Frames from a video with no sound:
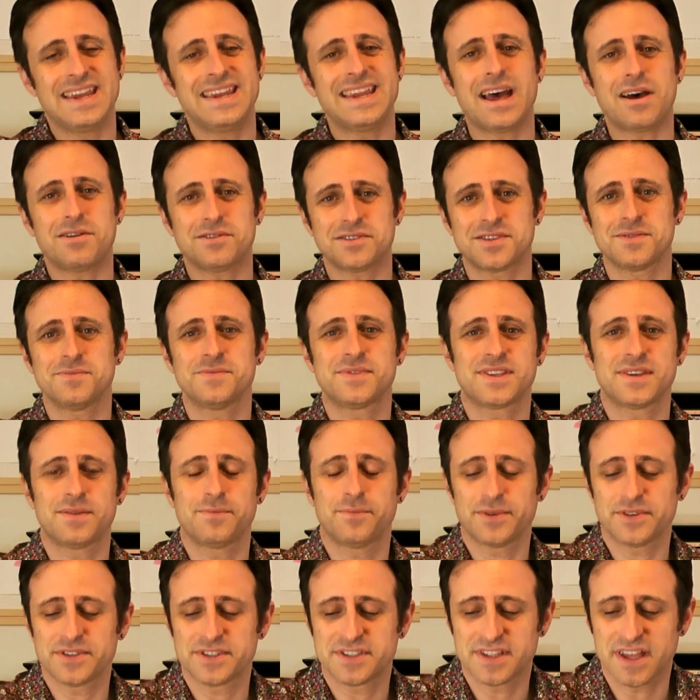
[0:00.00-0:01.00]
Now some
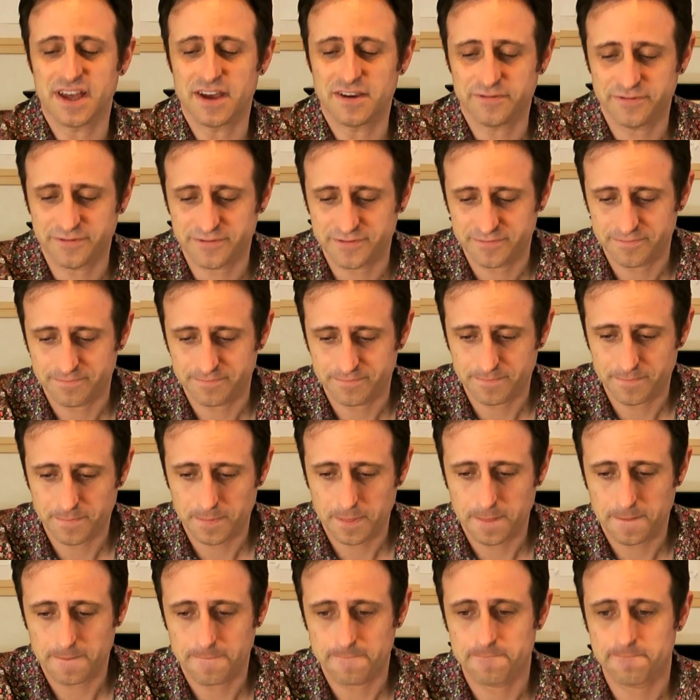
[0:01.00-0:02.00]
simple stuff.
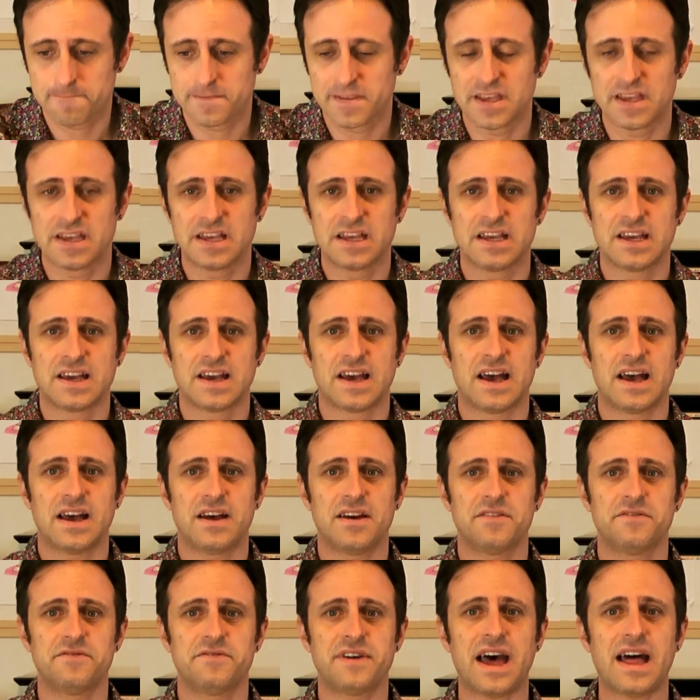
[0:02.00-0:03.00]

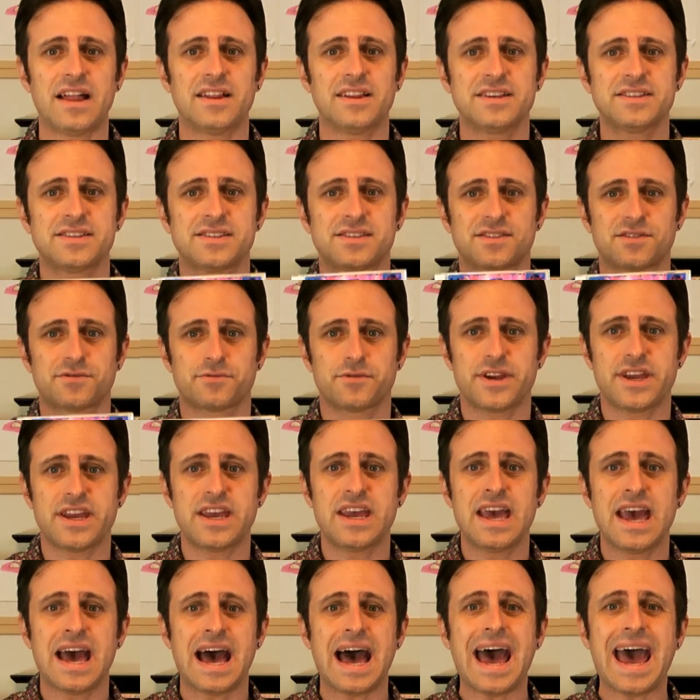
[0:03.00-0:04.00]
Valis
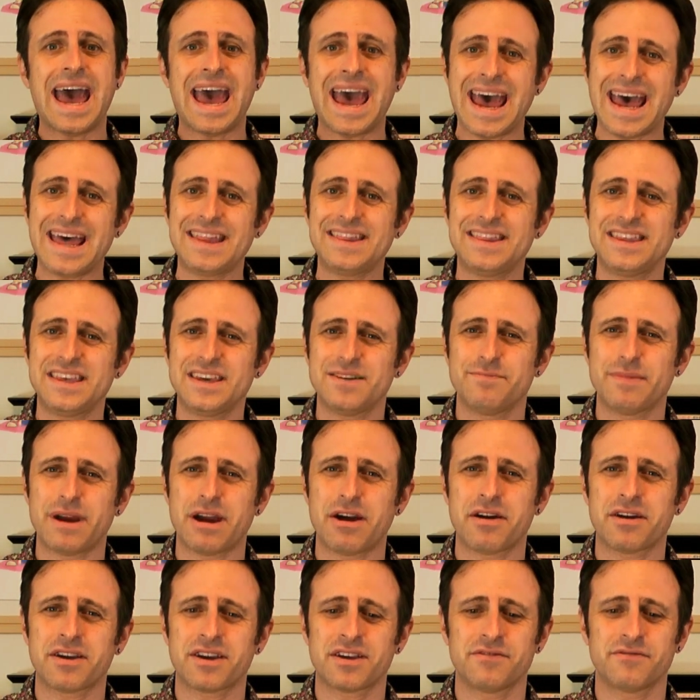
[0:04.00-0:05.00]
3. I had the
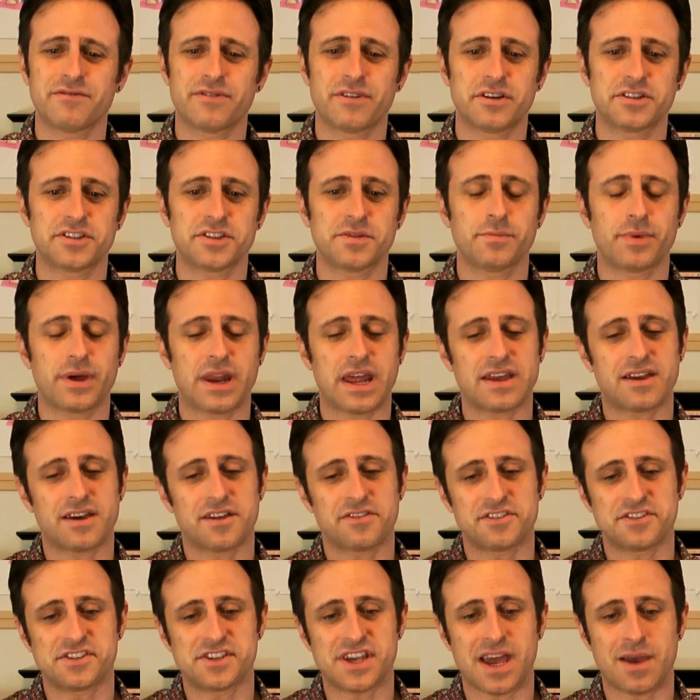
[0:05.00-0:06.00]
American version, but I
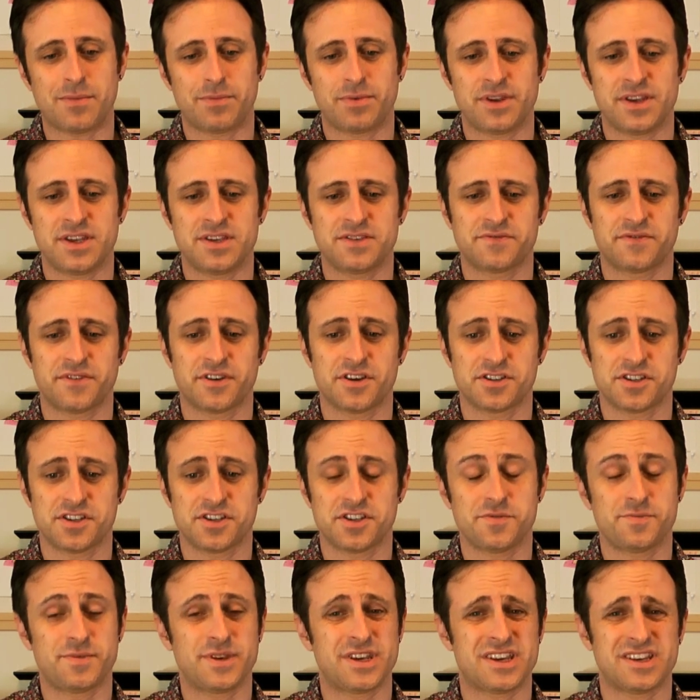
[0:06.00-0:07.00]
got the Japanese version
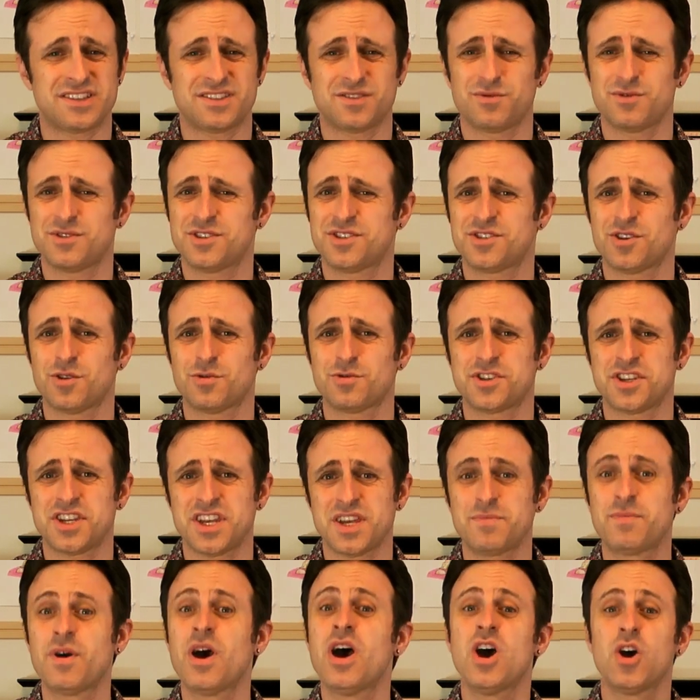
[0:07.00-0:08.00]
just because it was so
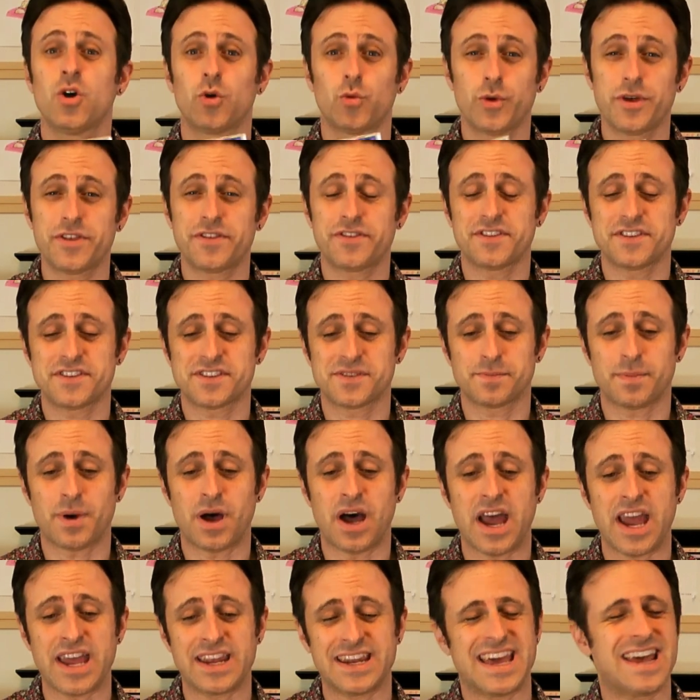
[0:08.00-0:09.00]
cheap with the
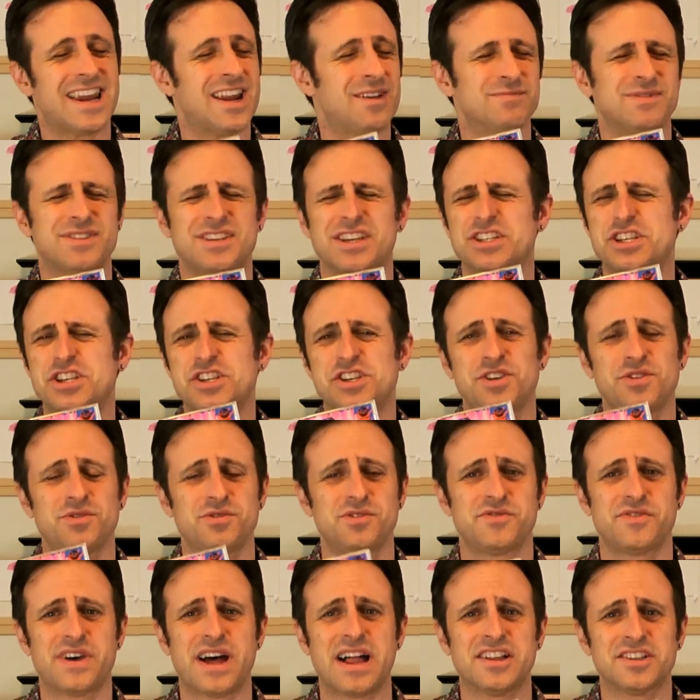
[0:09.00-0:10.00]
spine, and I'm such a
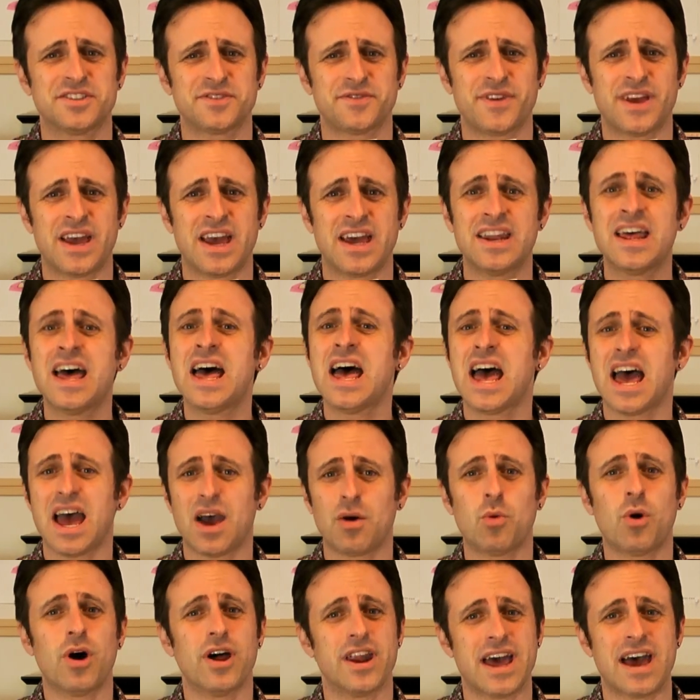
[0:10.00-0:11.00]
huge Valis fan.
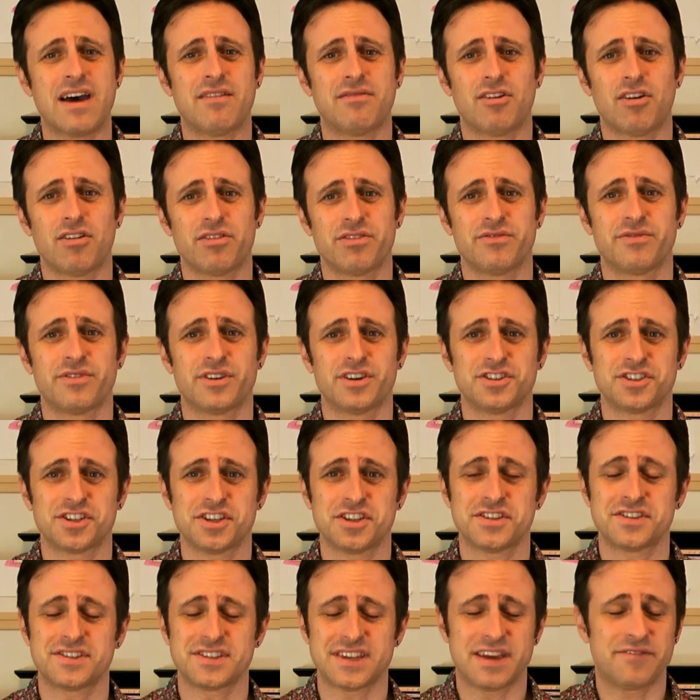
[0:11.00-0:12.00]
I want to have all the
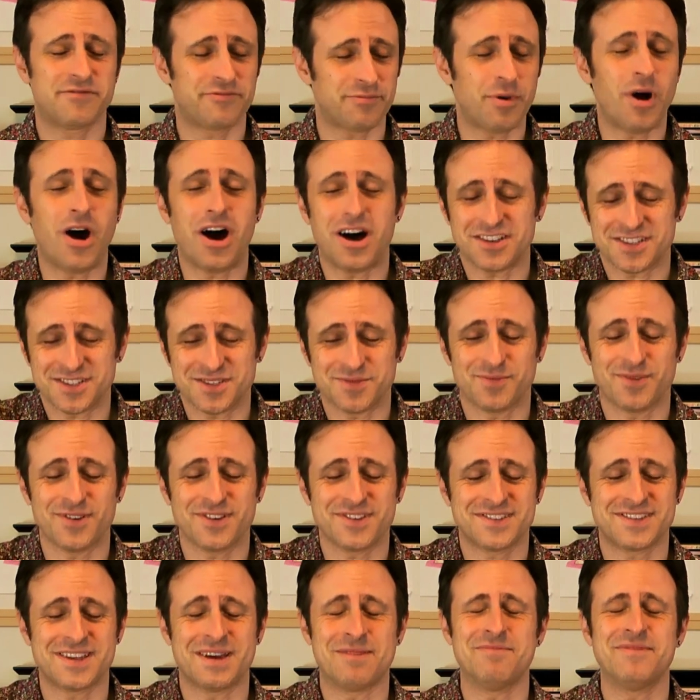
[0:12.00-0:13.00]
versions, if possible,
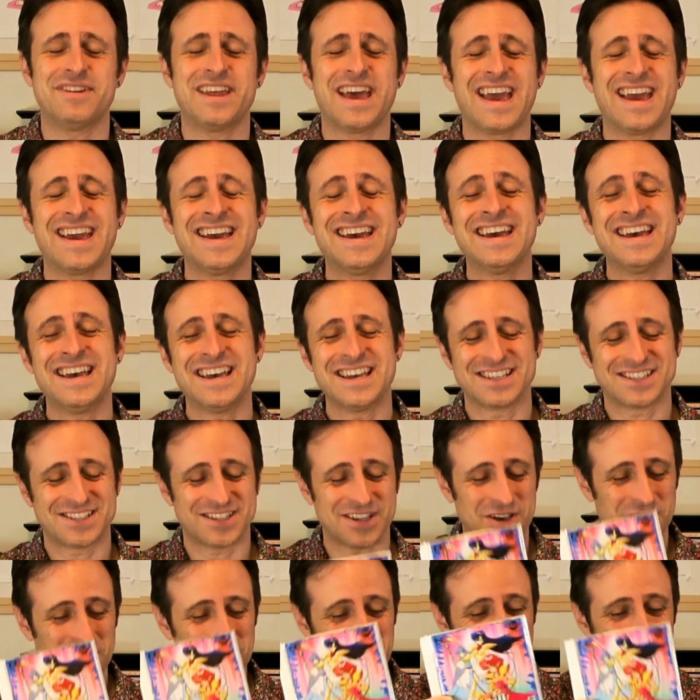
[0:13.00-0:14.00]
someday.
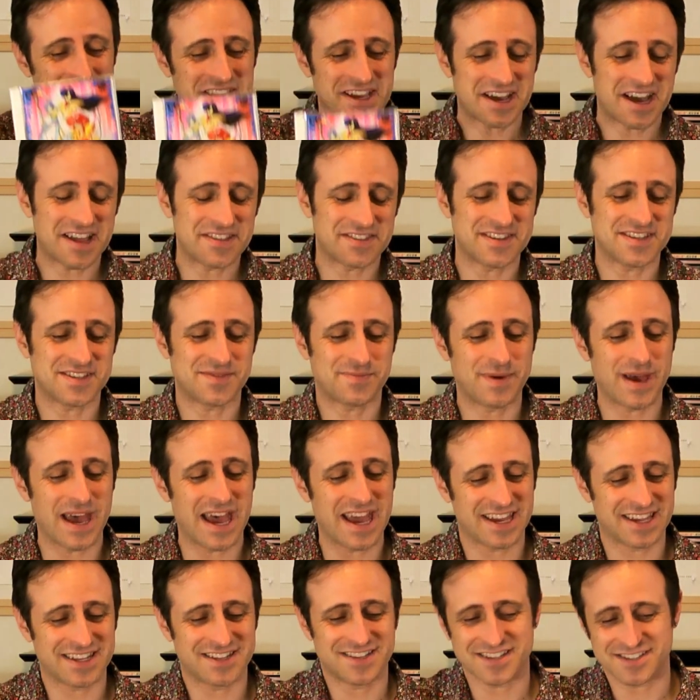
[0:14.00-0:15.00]
So, got this
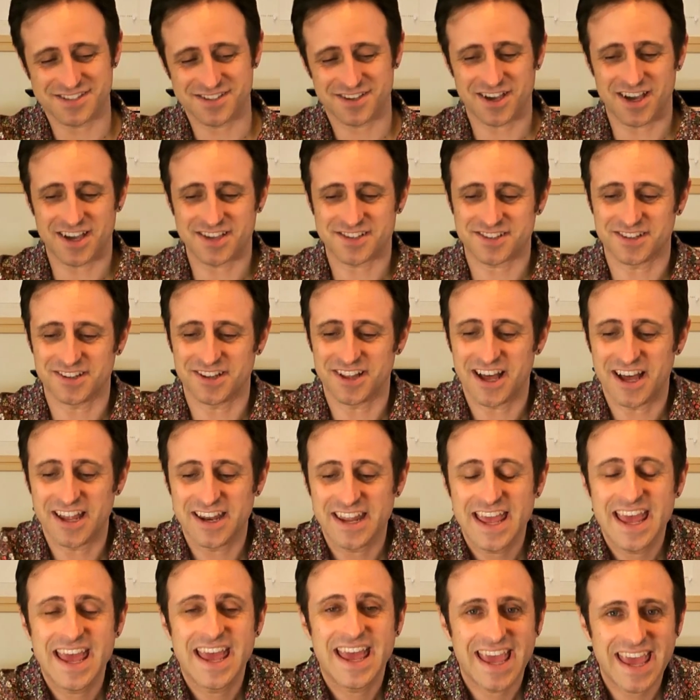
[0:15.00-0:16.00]
back. Doesn't cost a lot.
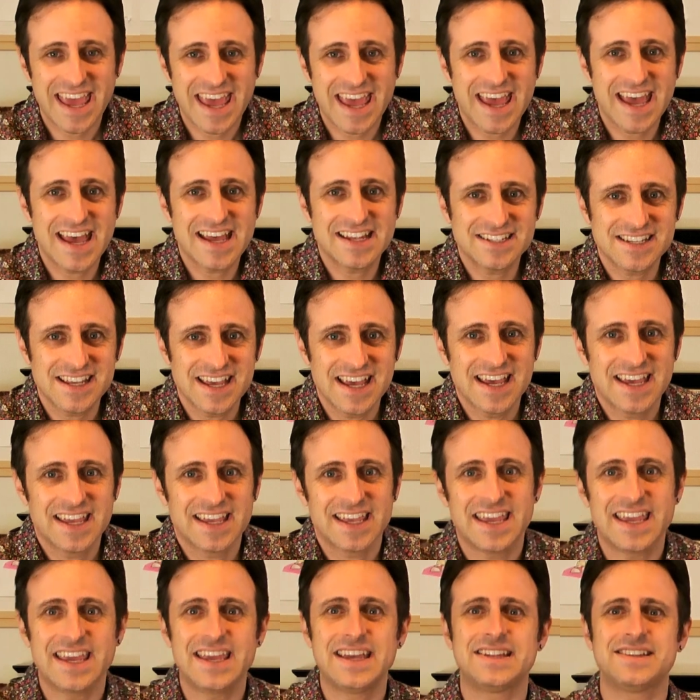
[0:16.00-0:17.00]
And
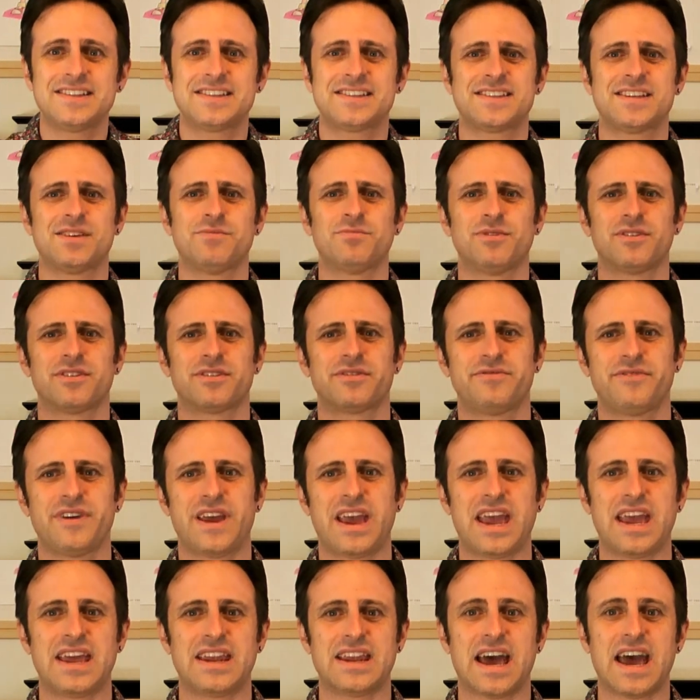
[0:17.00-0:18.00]
in similar
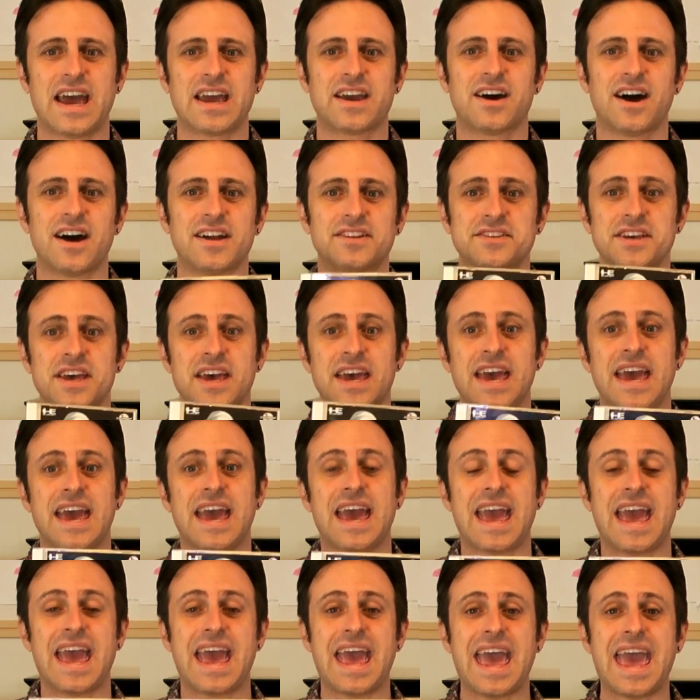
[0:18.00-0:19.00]
vein, I got
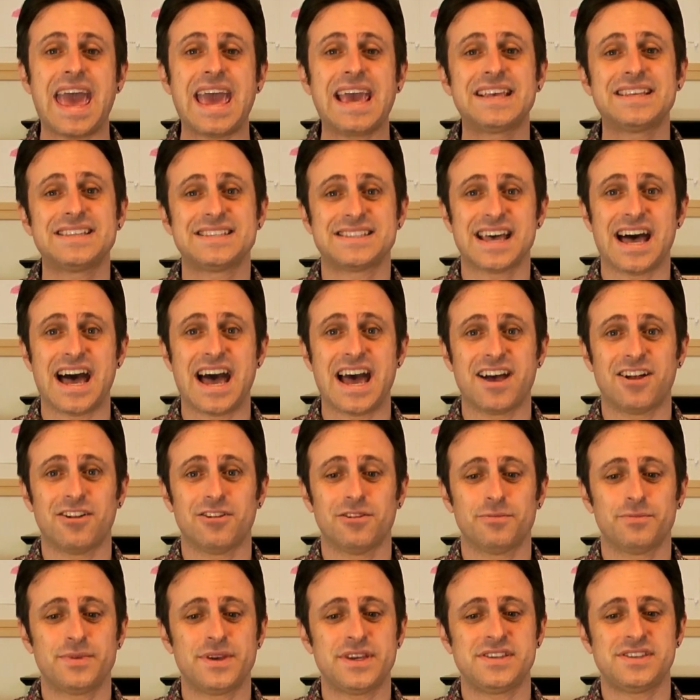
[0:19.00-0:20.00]

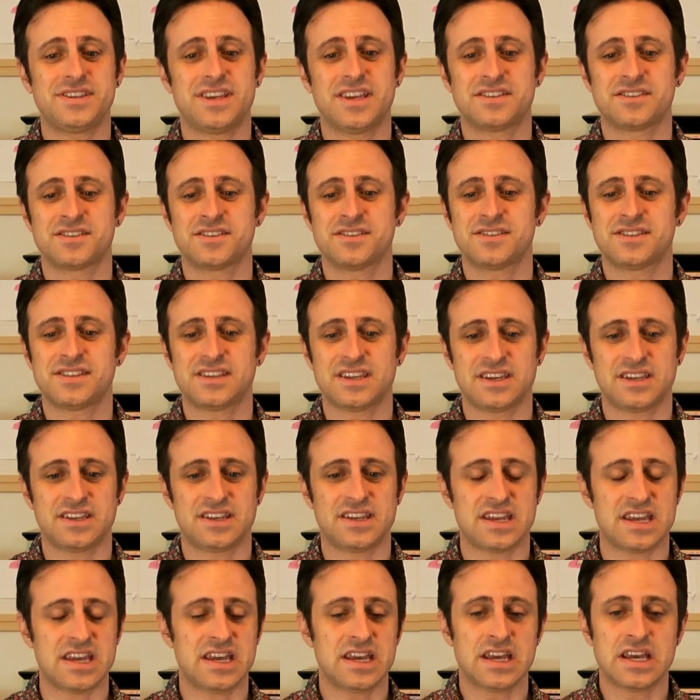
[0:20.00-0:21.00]
Exile PC Engine
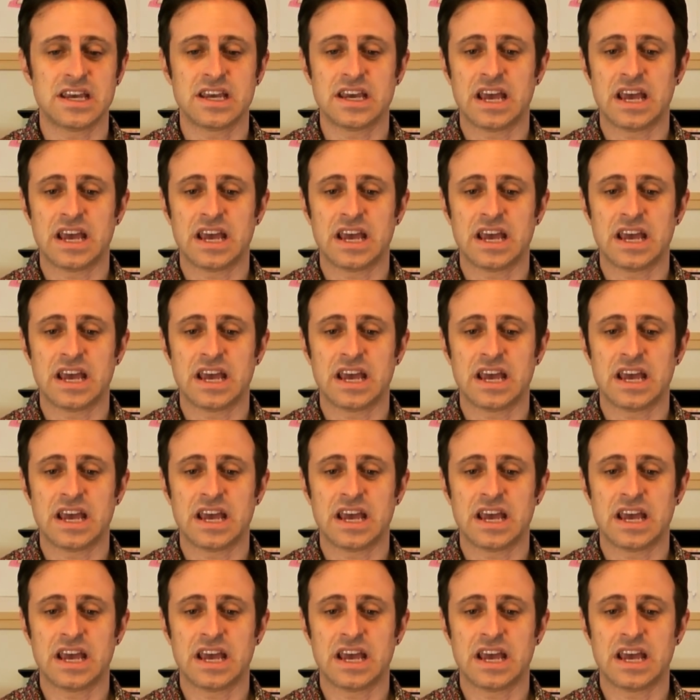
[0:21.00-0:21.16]
CD.